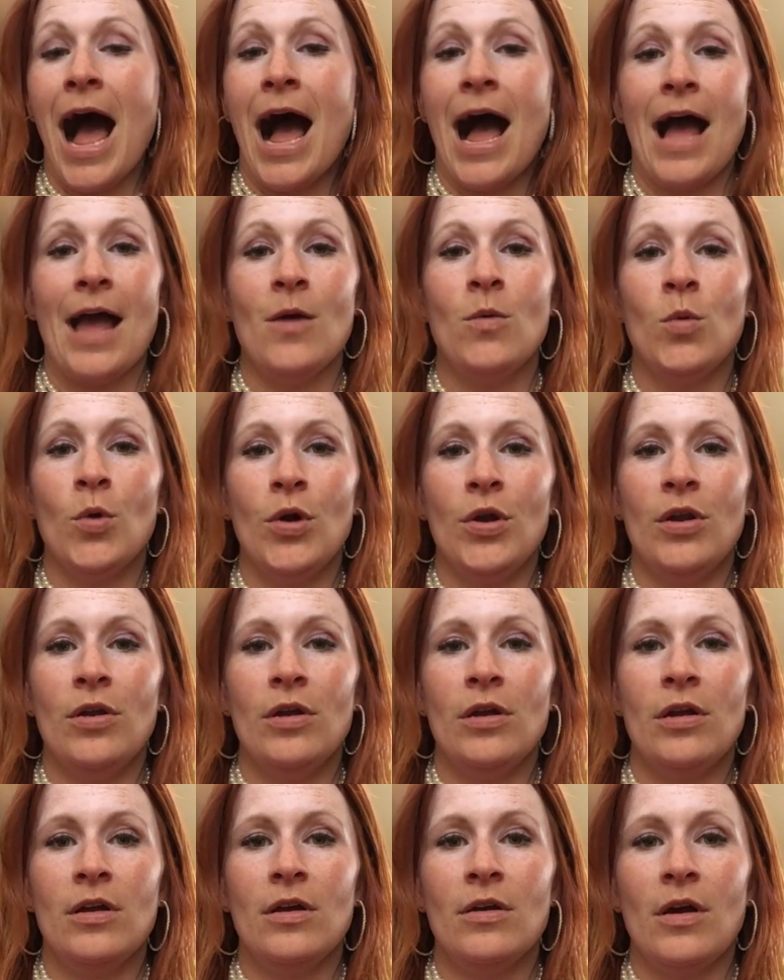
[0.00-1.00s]
I
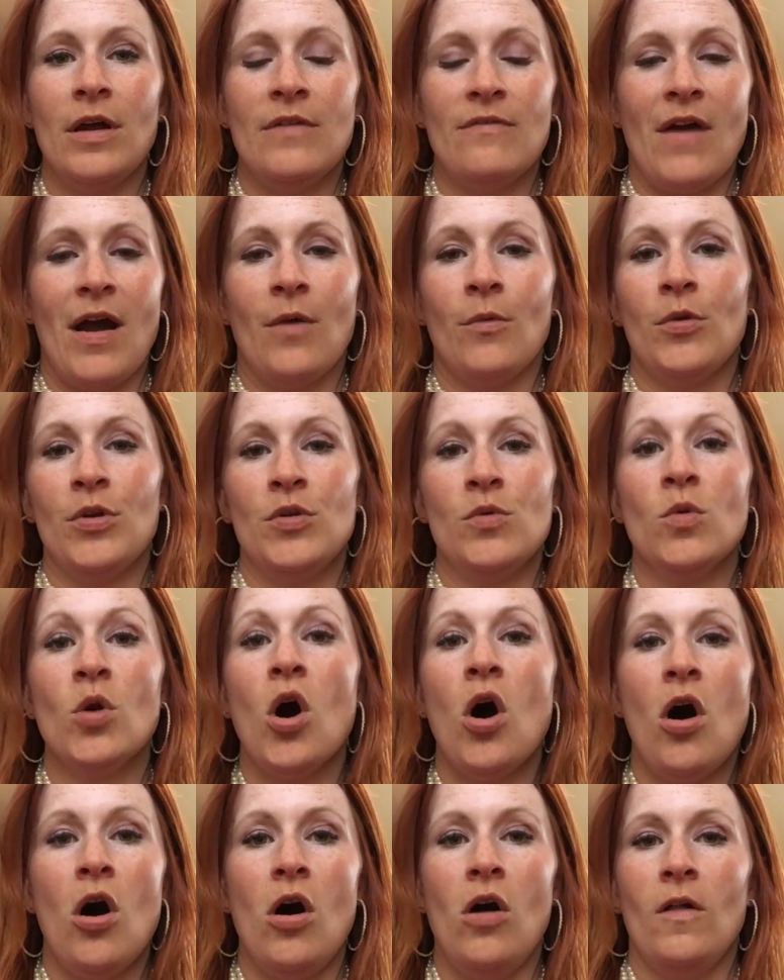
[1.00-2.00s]
would, if I were you,
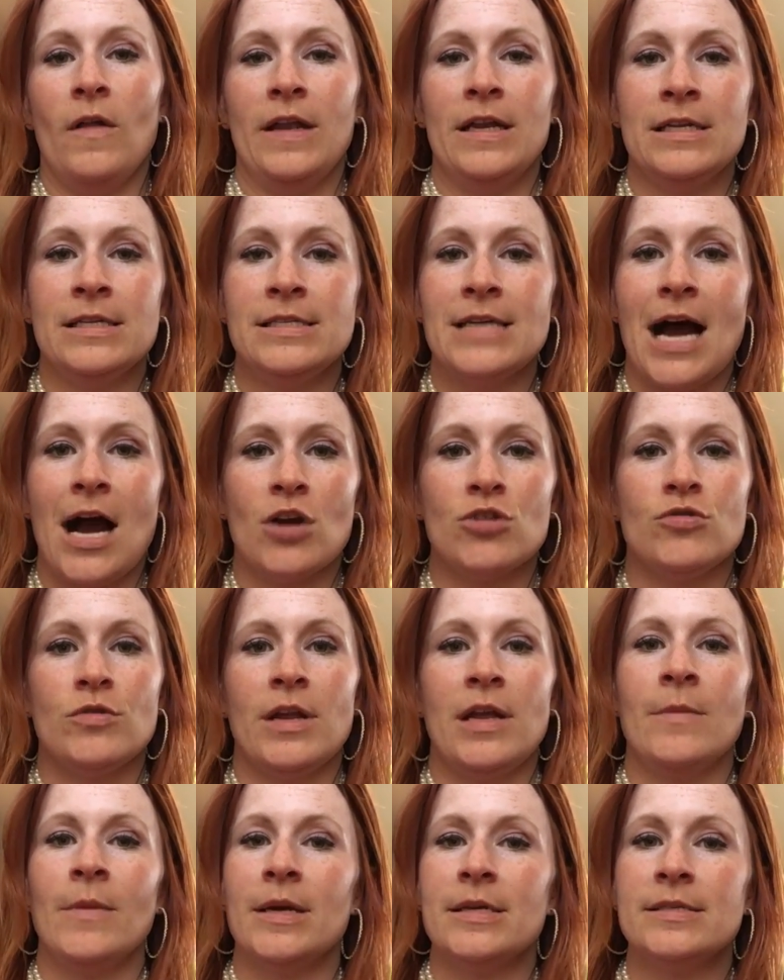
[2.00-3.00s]
call and
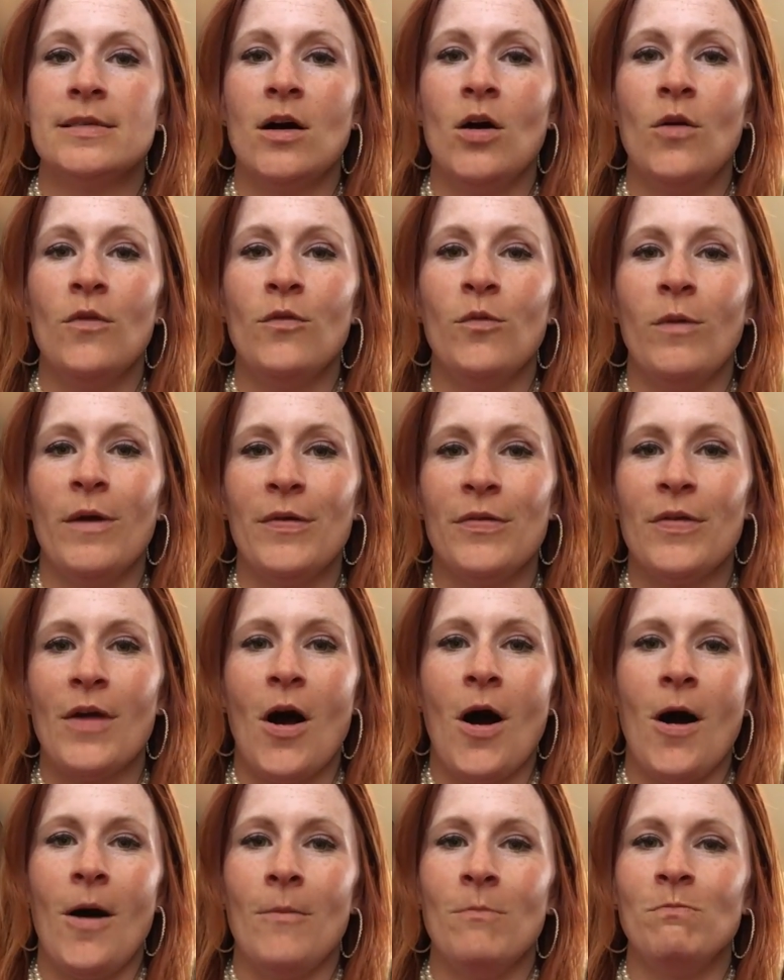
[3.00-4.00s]
indoctrinate myself with
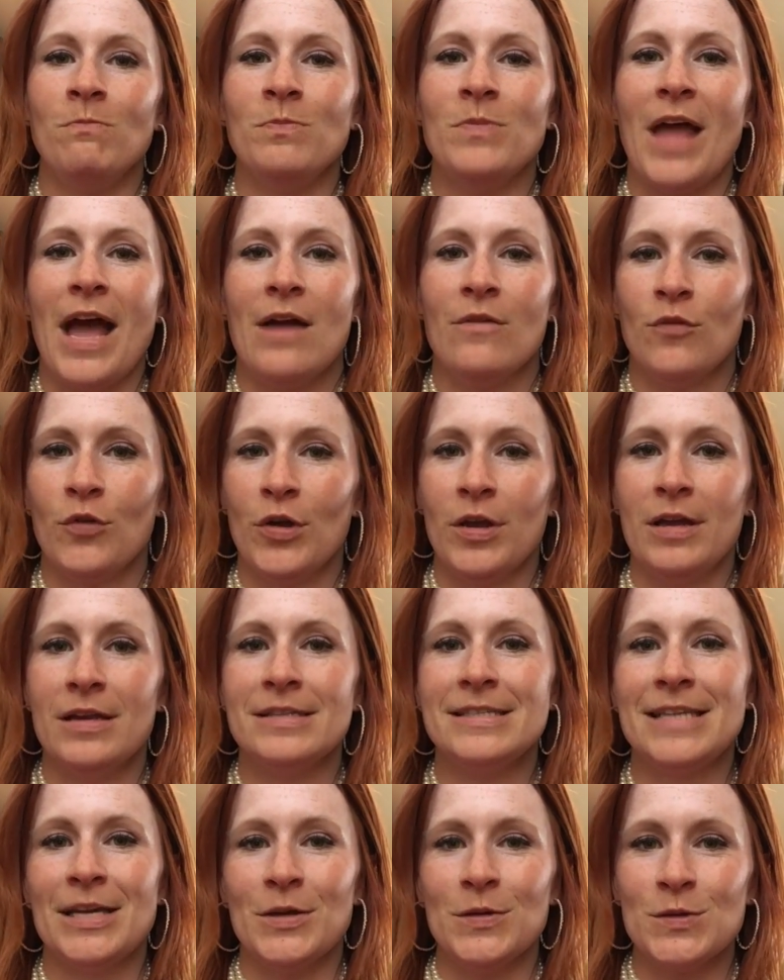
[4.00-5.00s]
every
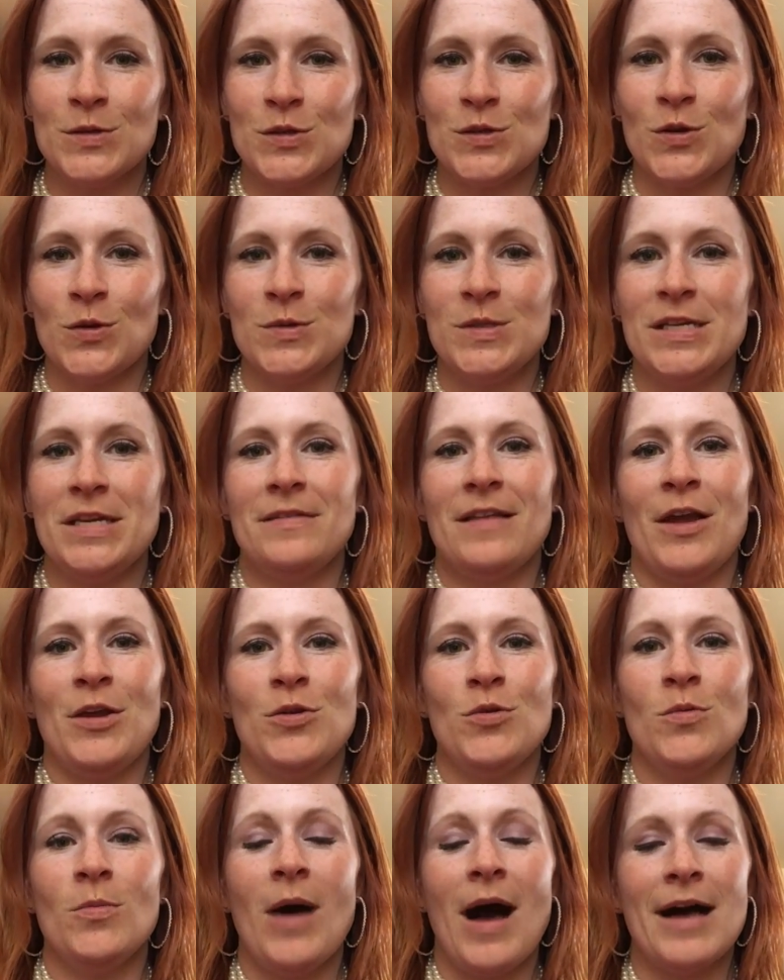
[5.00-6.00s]
sales associate that
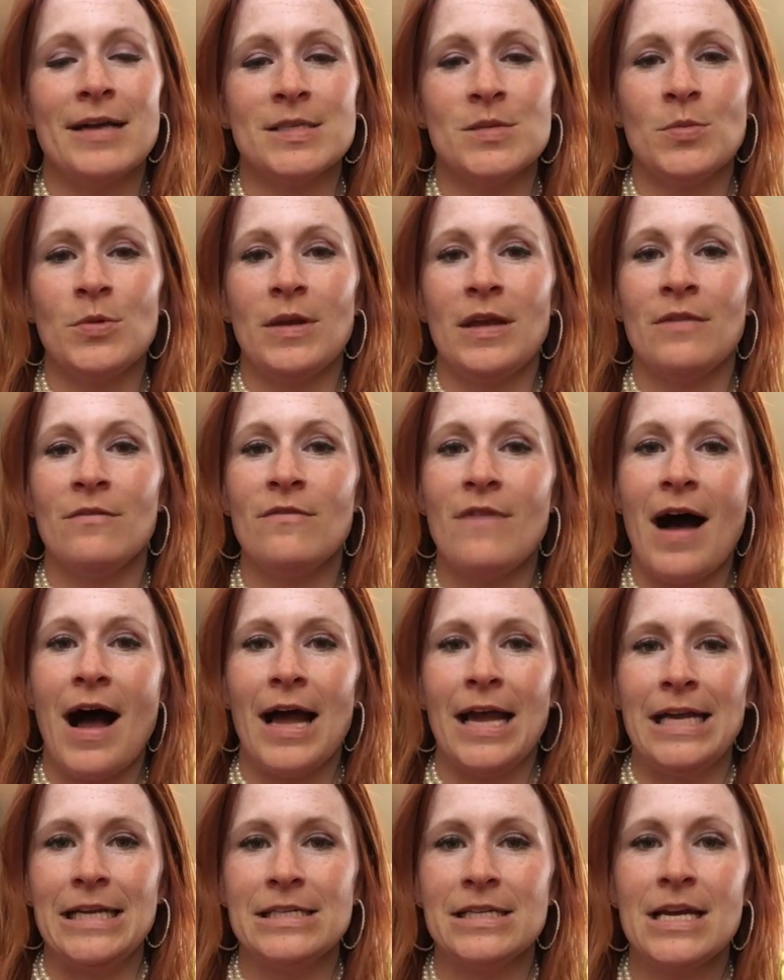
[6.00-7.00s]
you possibly can
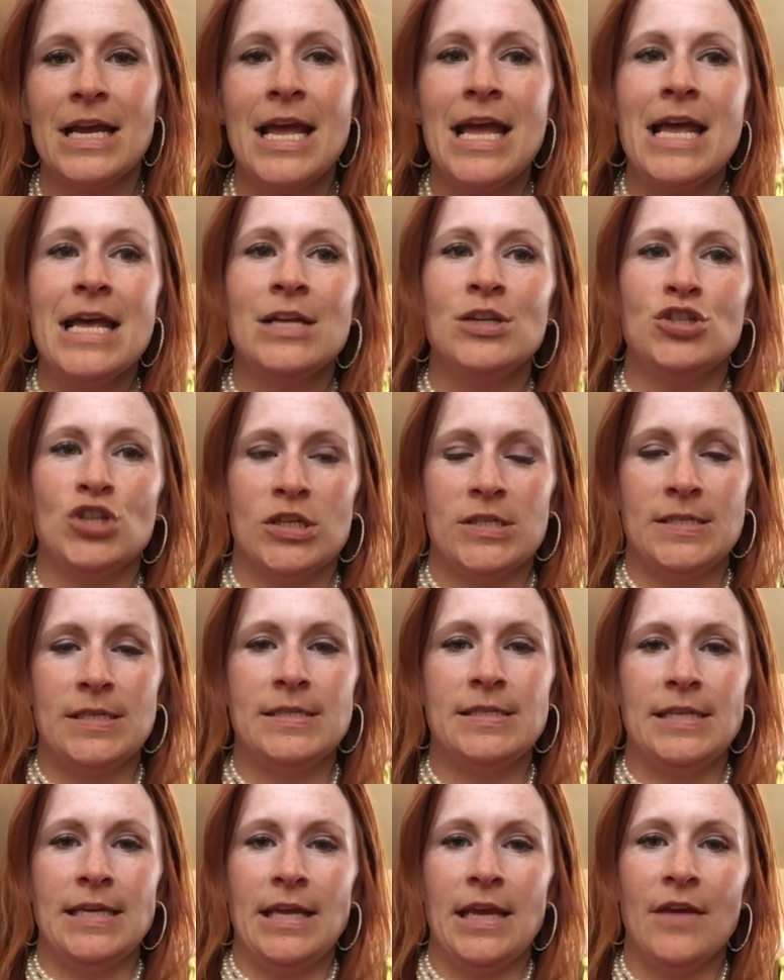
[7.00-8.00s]
find, just to
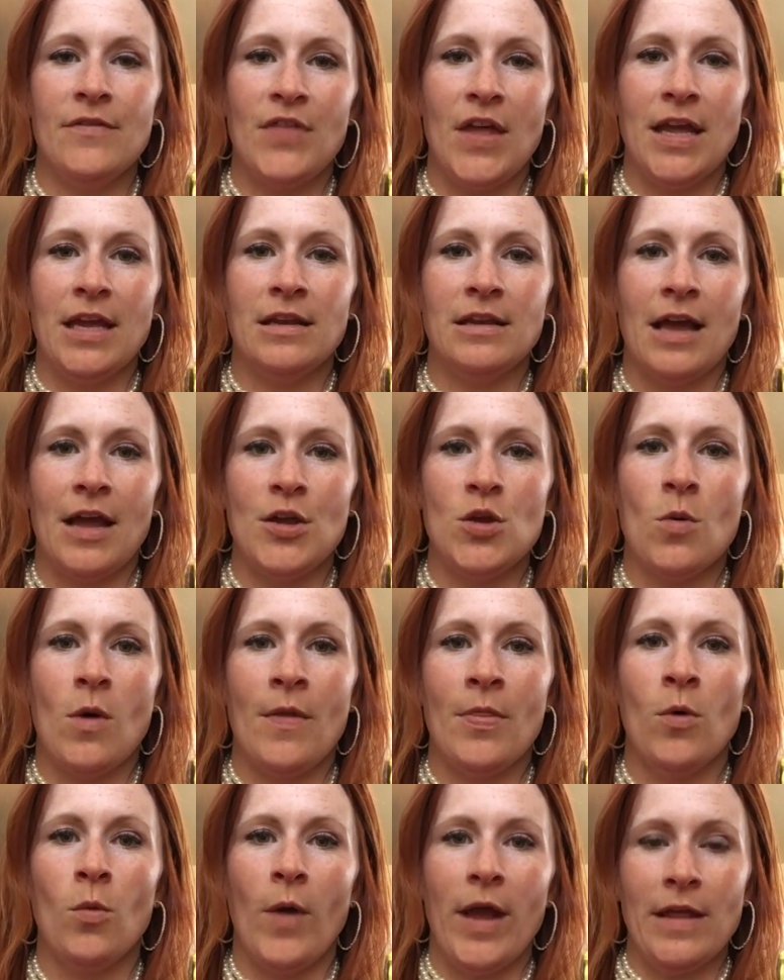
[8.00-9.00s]
see if they can get you
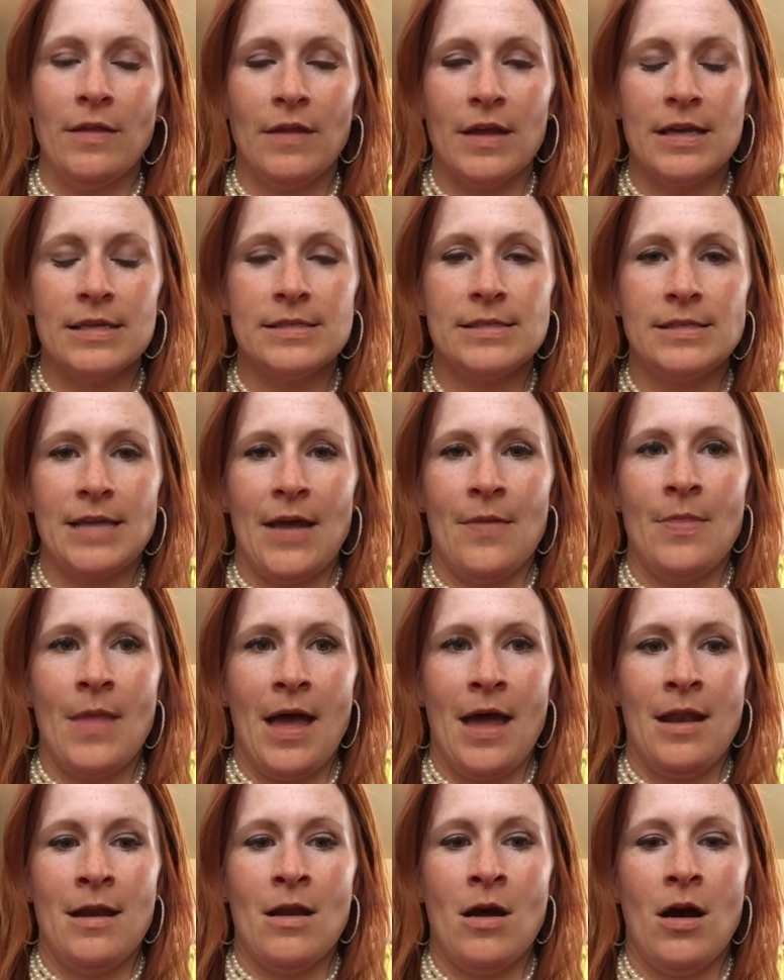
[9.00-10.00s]
on the wait list. And
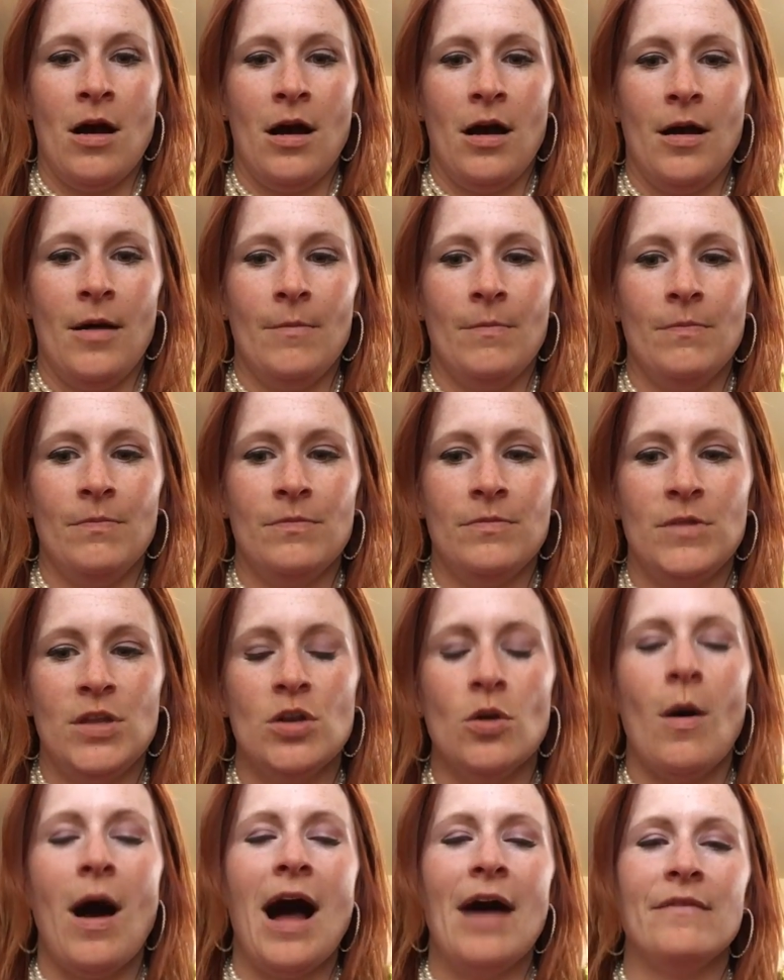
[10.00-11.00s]
then,
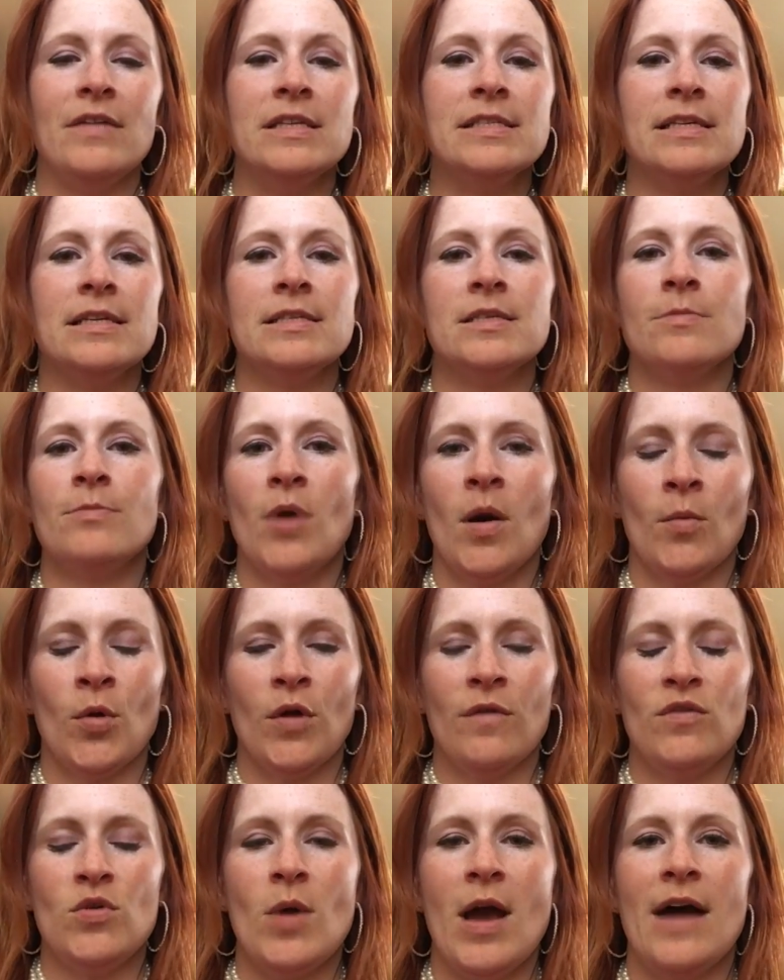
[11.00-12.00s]
obviously it's a
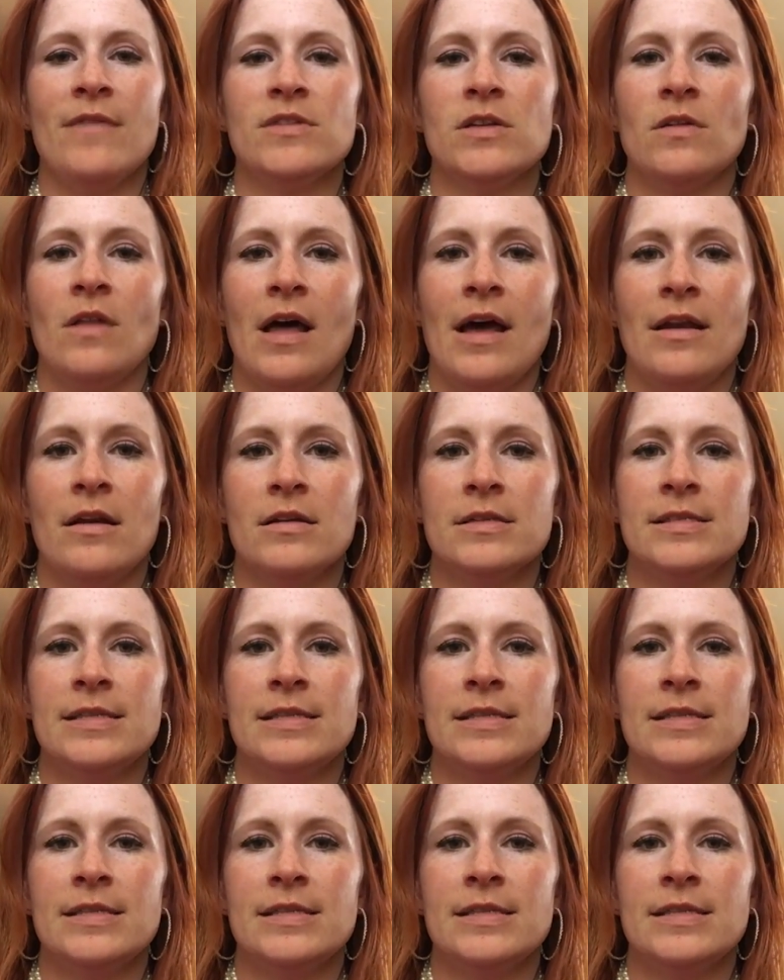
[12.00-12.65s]
bummer if you have to let a